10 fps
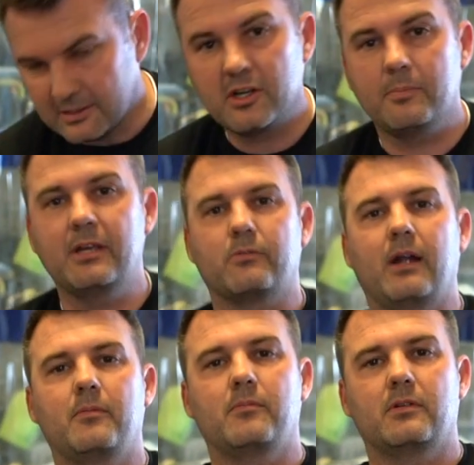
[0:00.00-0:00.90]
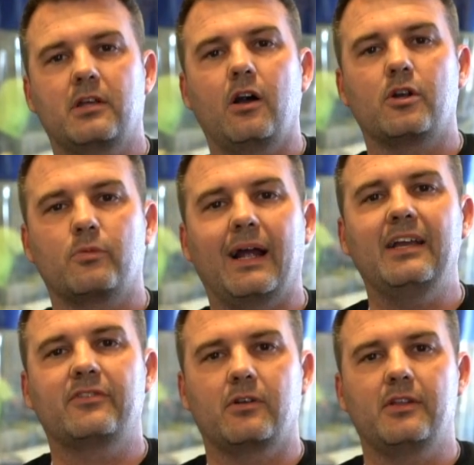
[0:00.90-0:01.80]
a little bit taller
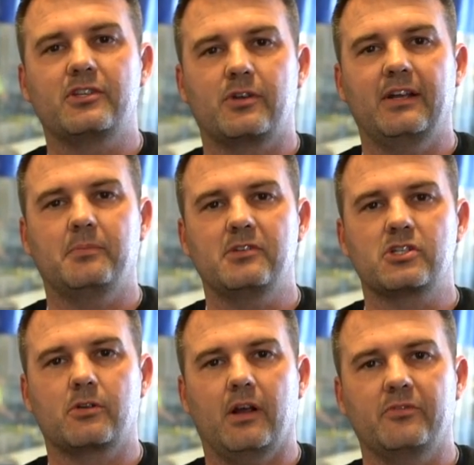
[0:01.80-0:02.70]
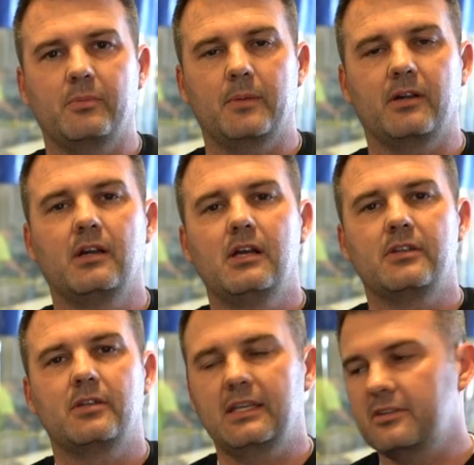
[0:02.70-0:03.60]
riser on the transmission cross member
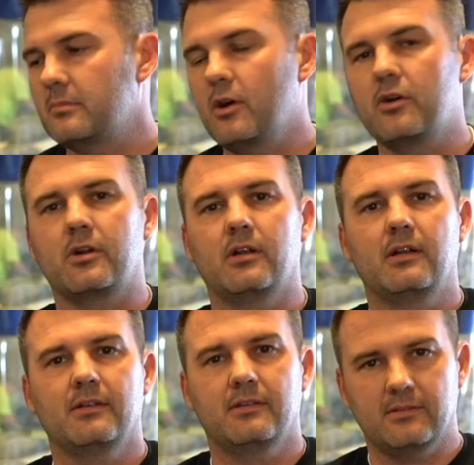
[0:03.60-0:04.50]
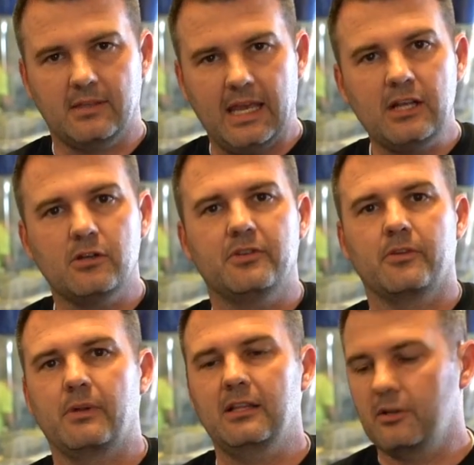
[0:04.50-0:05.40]
to get the motor angled in
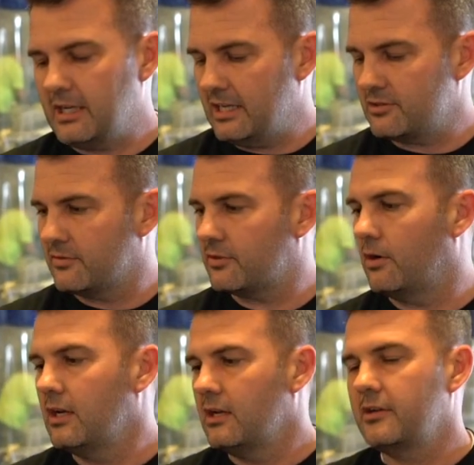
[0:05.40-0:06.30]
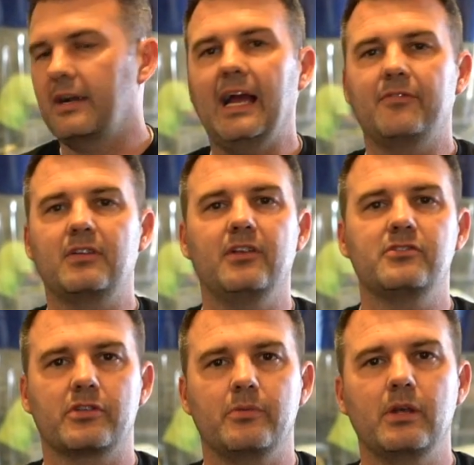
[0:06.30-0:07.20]
the right location. So your
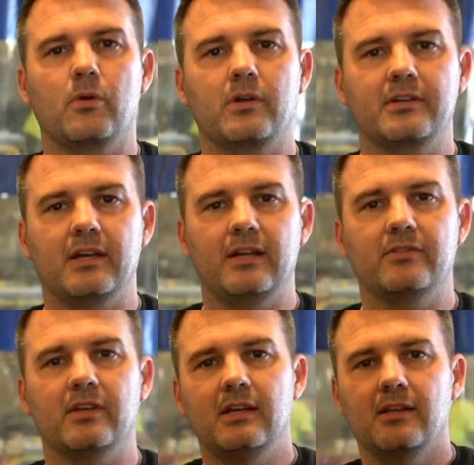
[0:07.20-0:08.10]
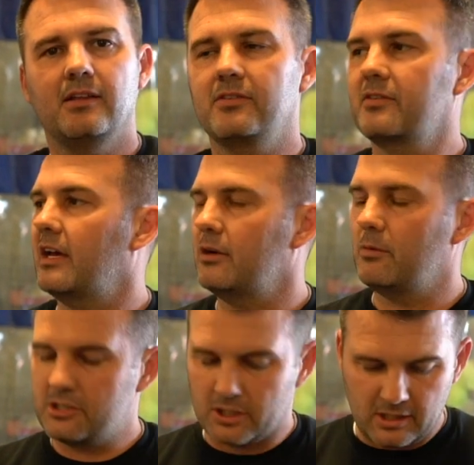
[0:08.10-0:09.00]
half-tons, your 3/4 tons, this is kind of
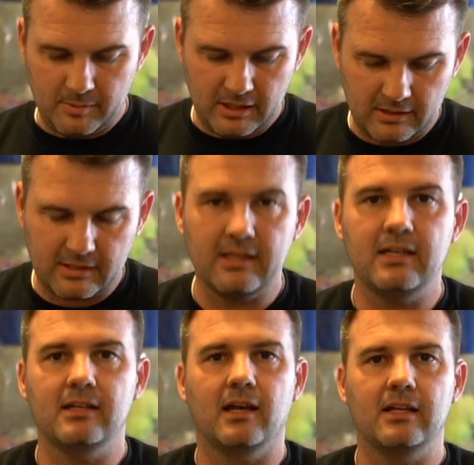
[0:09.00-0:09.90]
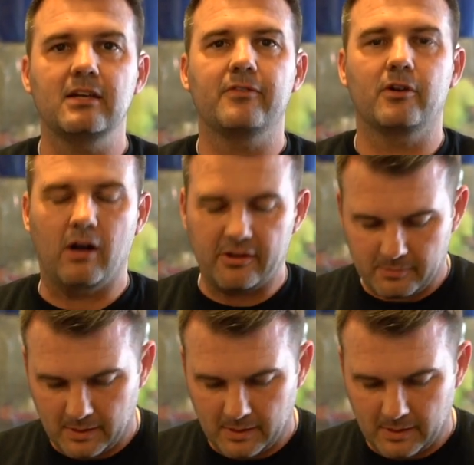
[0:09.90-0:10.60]
what you're going to be getting, a different cross